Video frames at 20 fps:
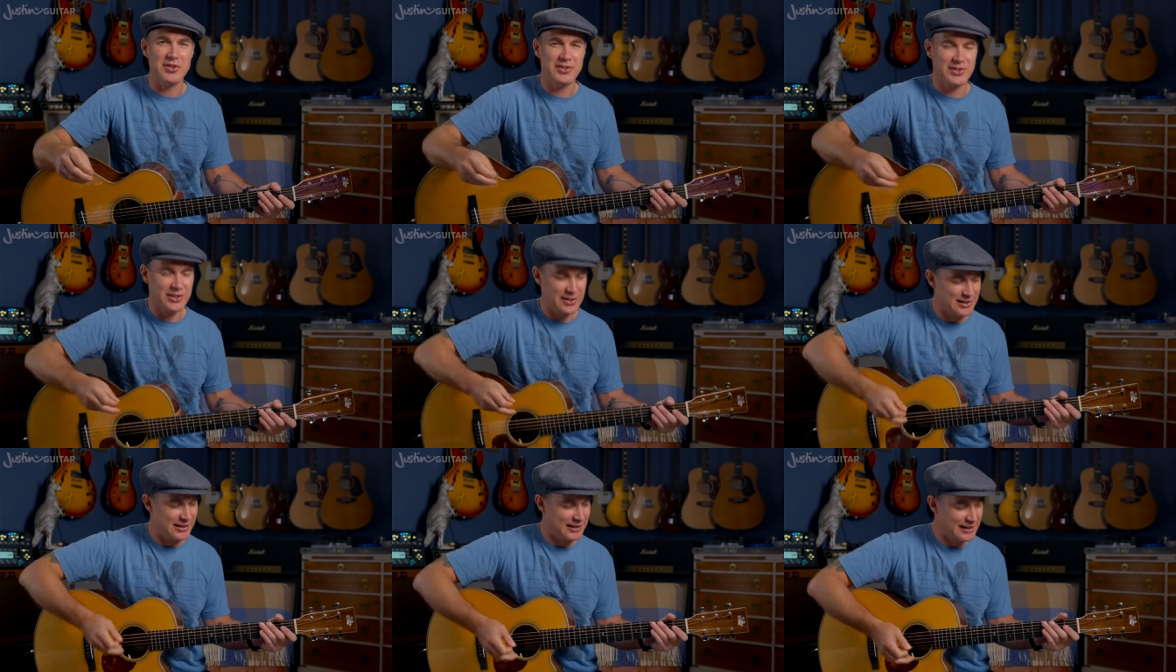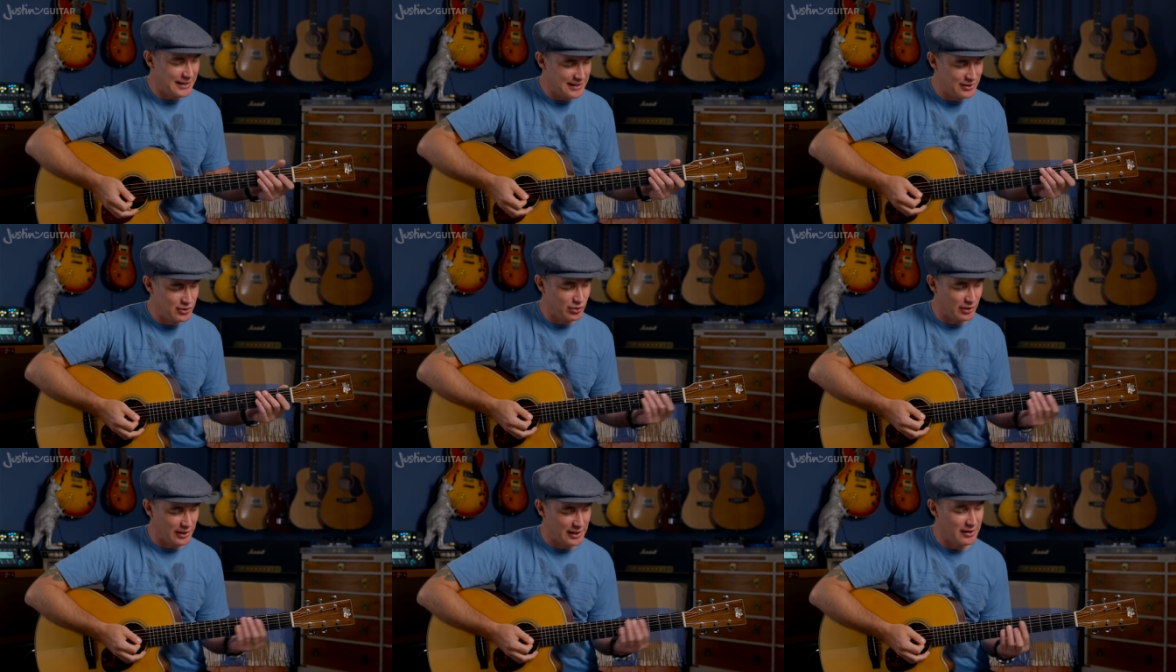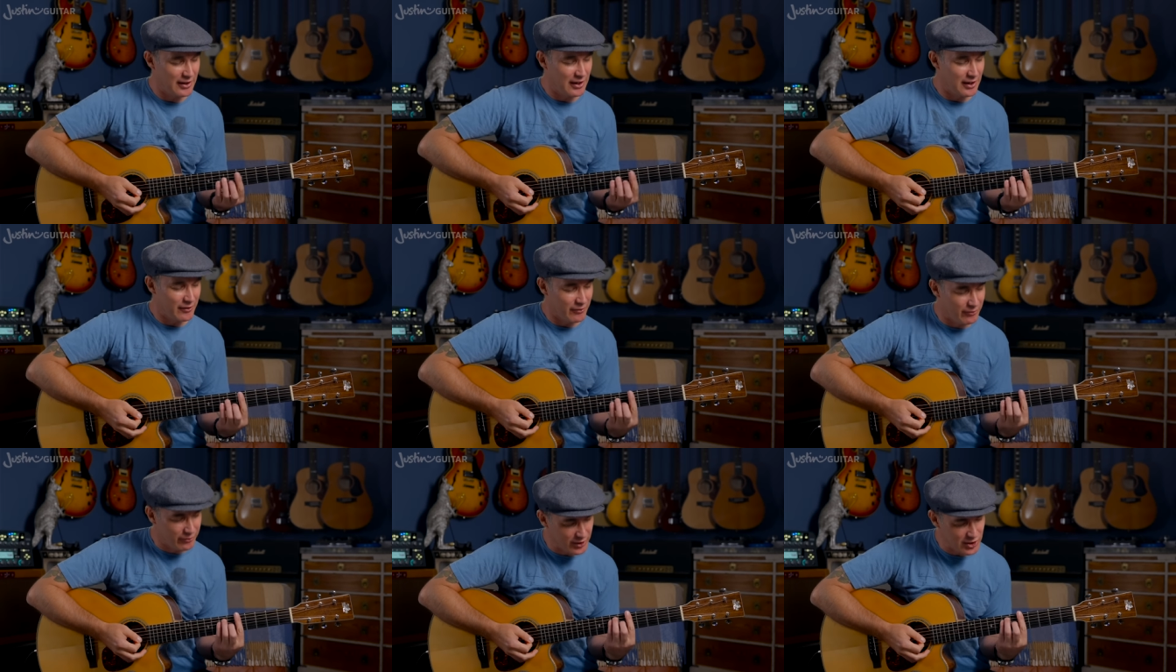Just literally,
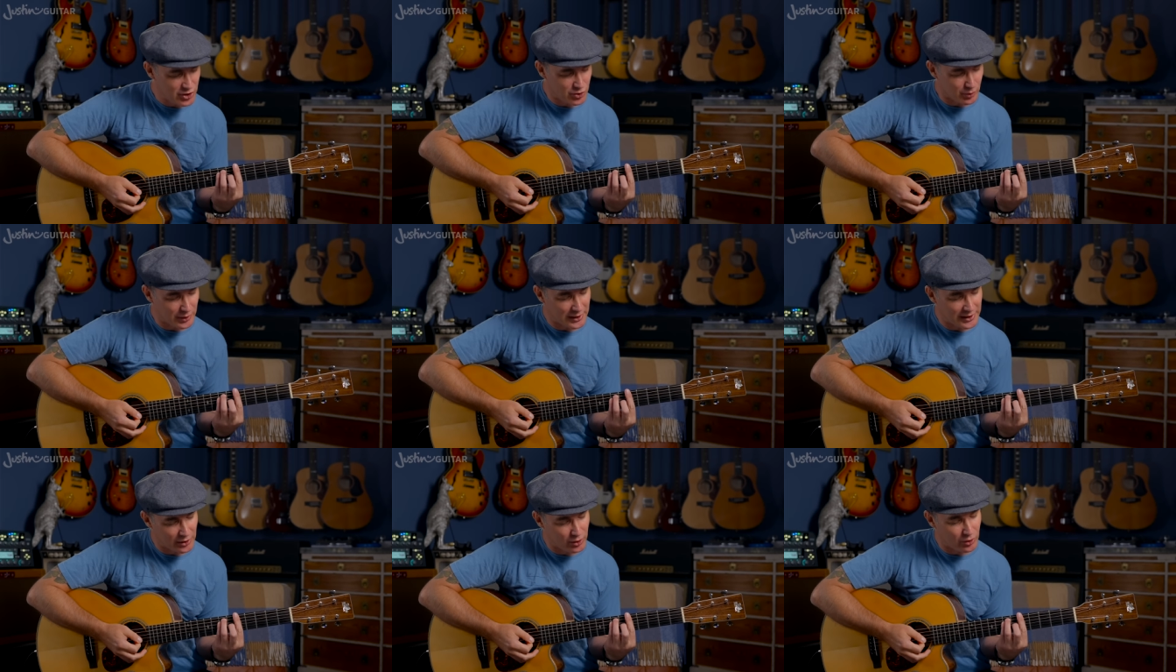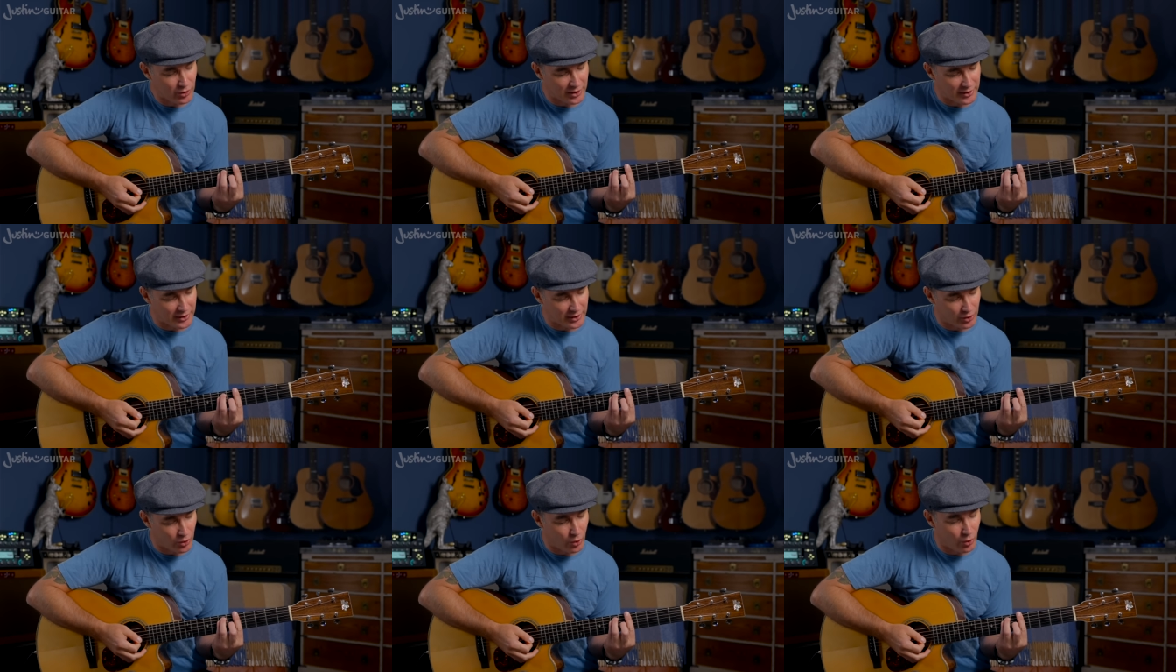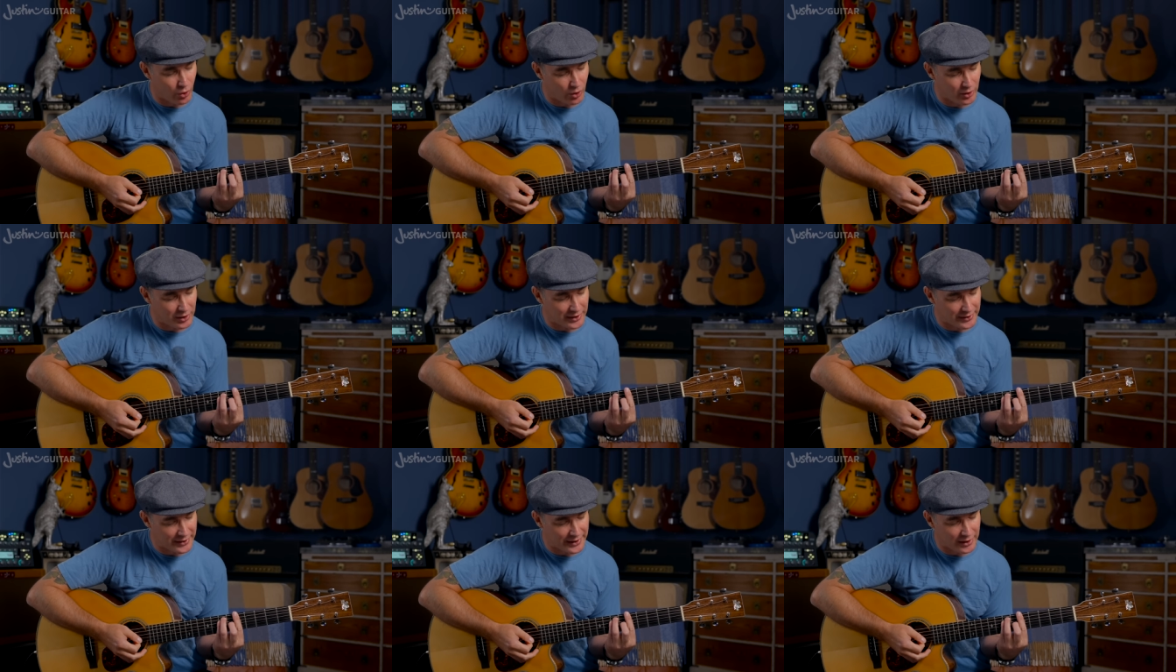visually look at a chord
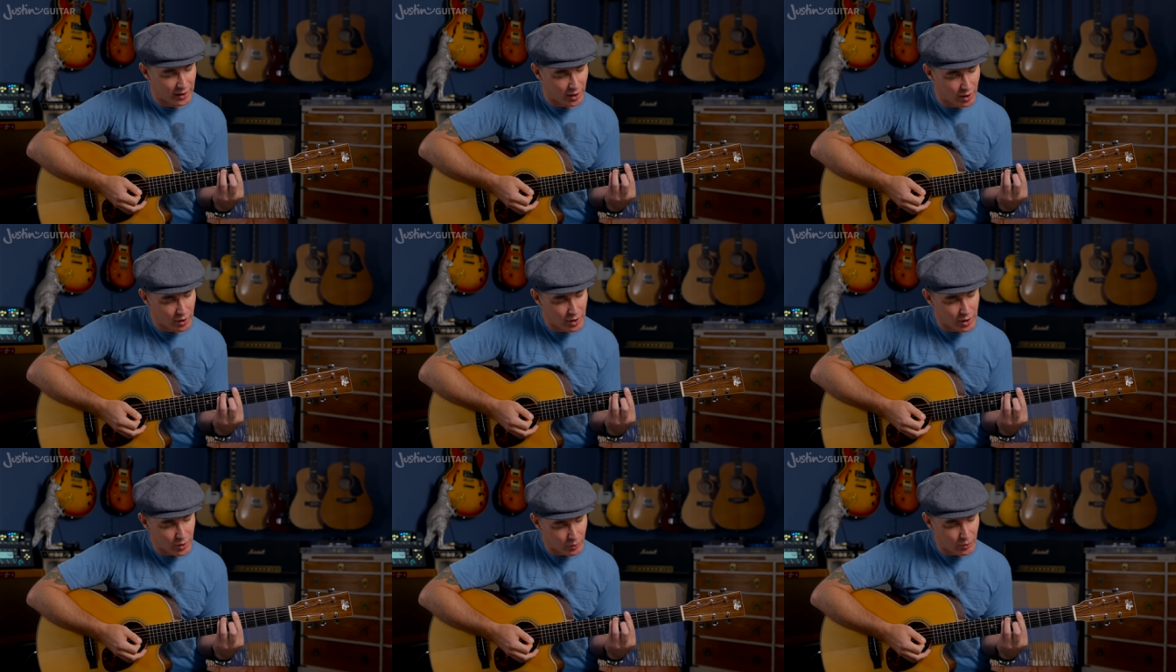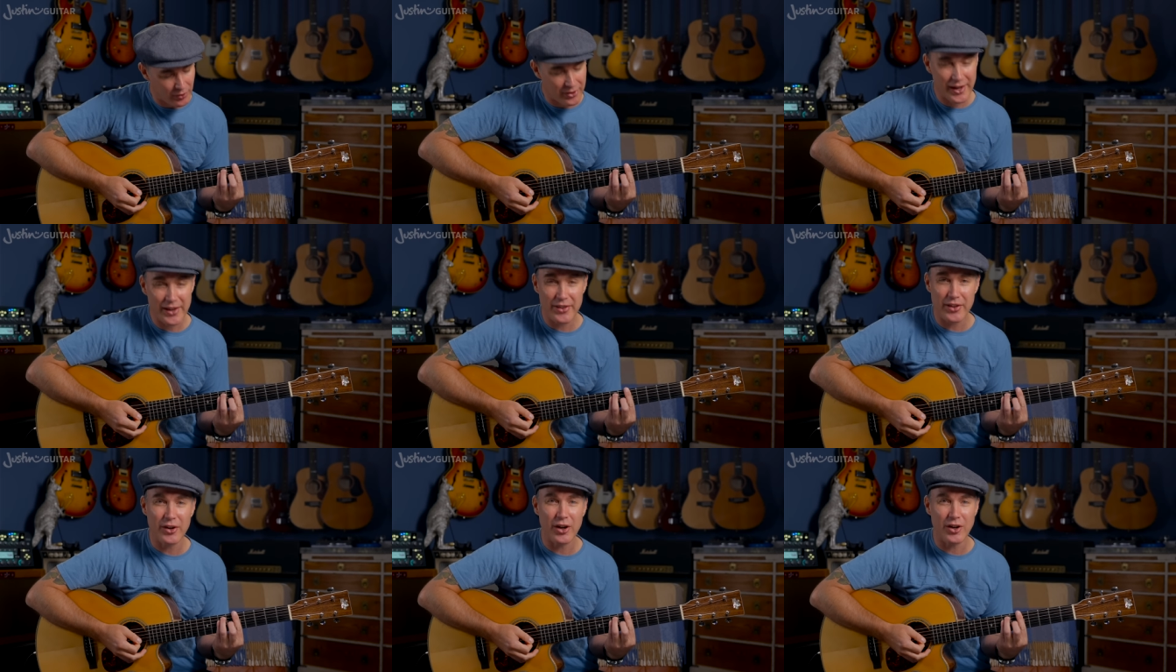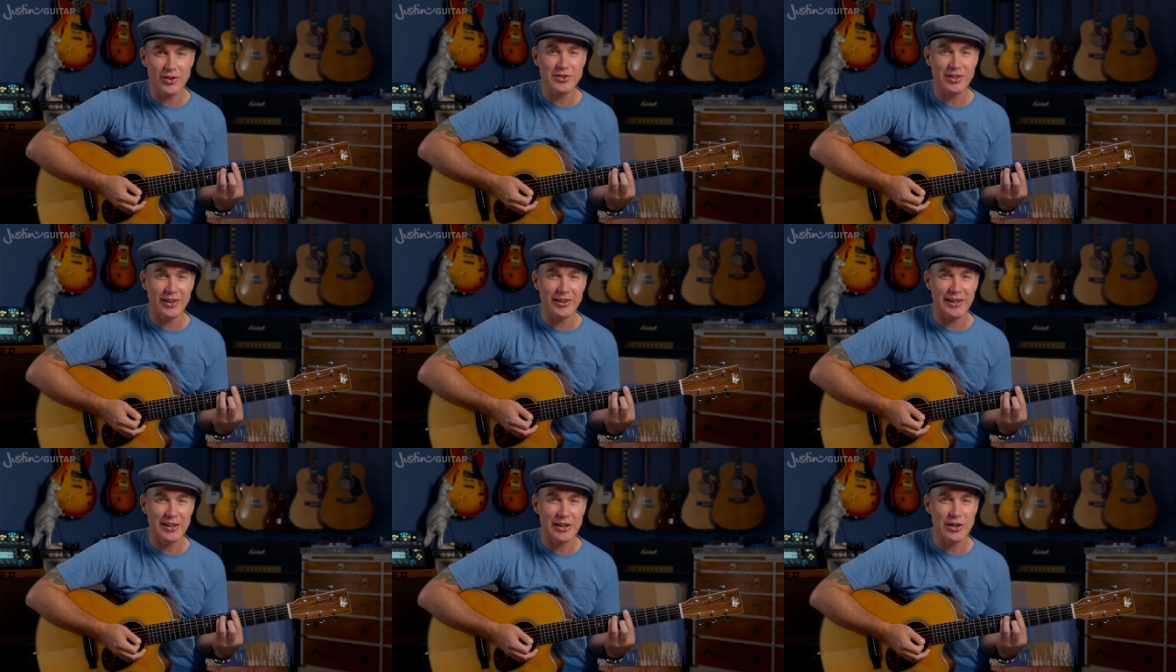and then go, well, they're the notes
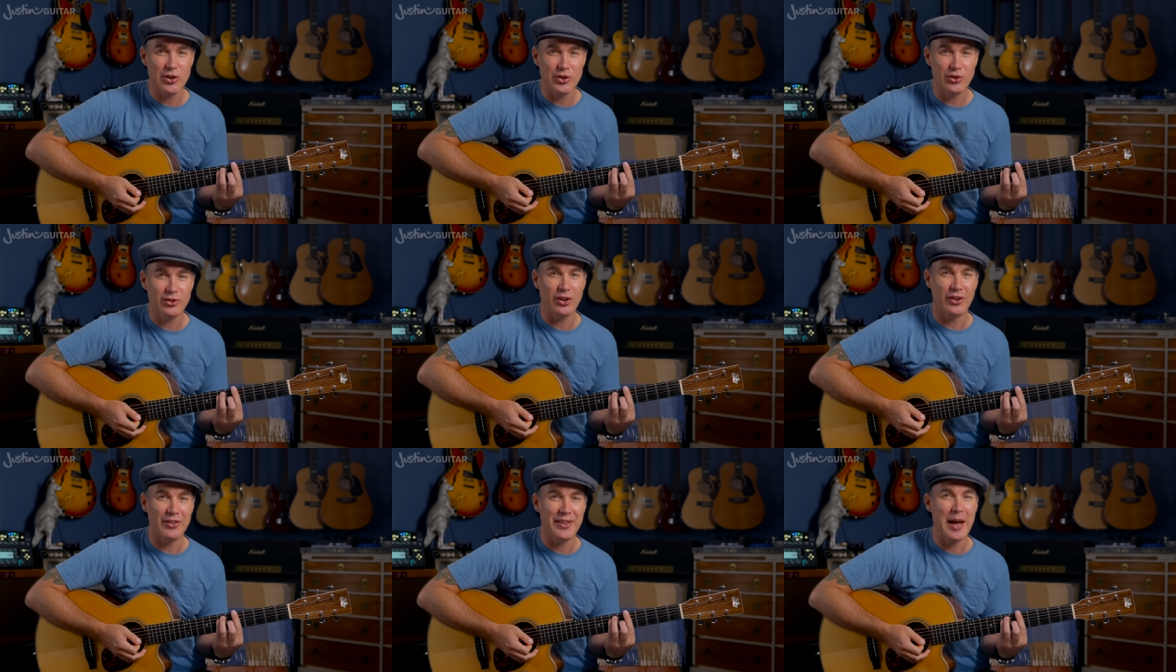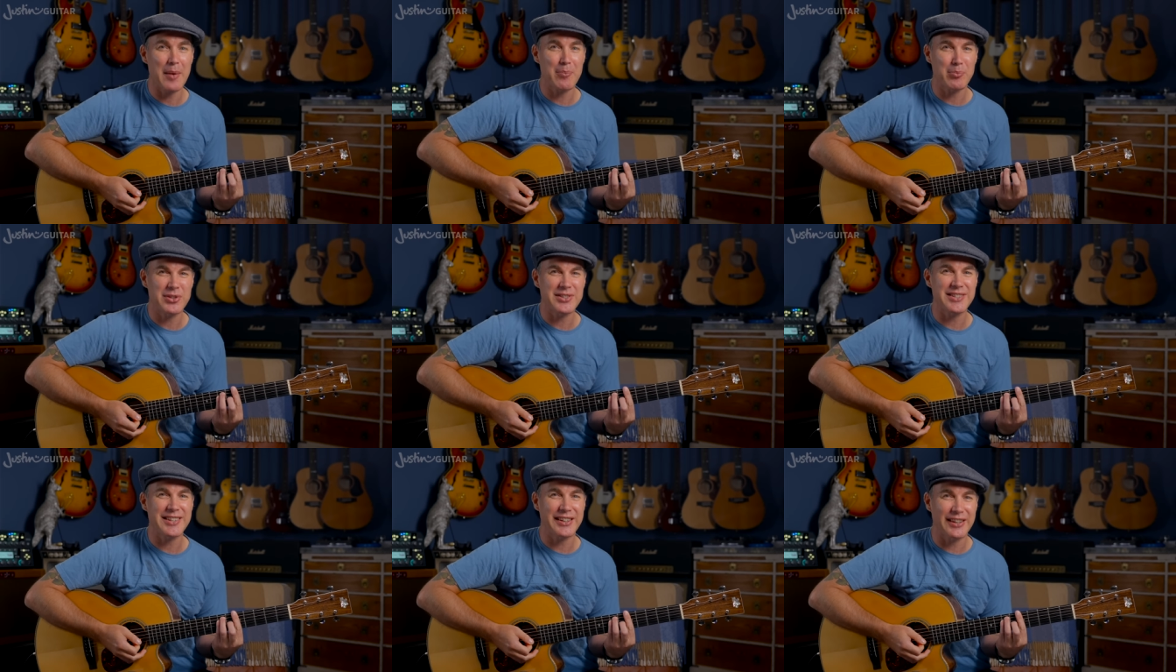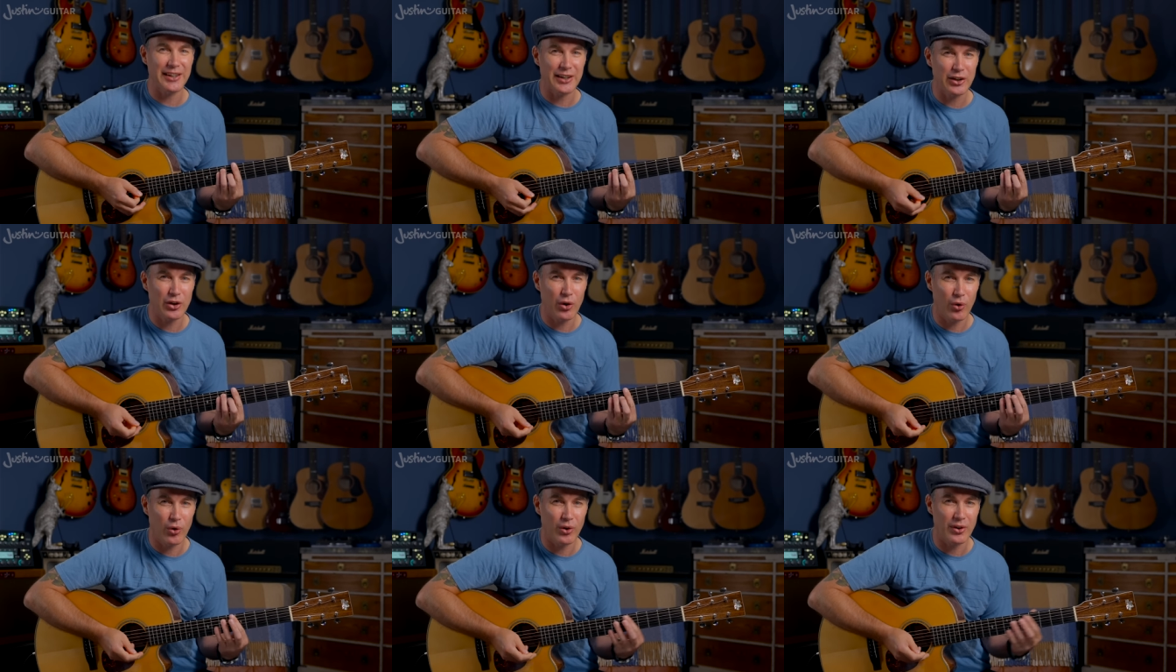I'm going to use on that particular
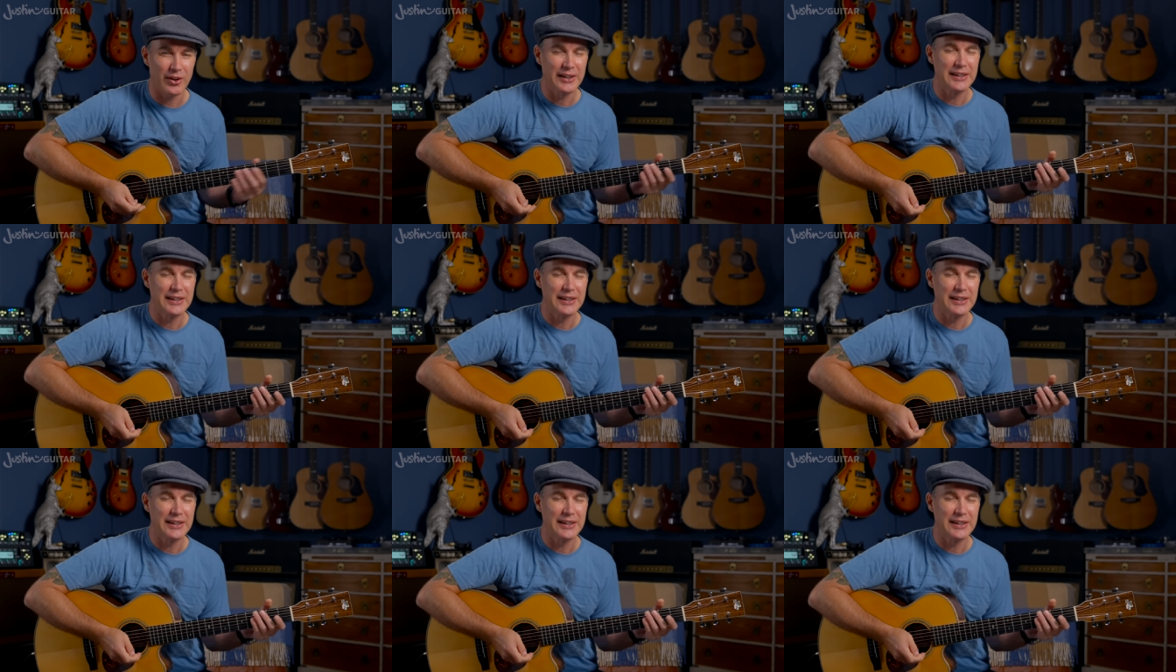chord.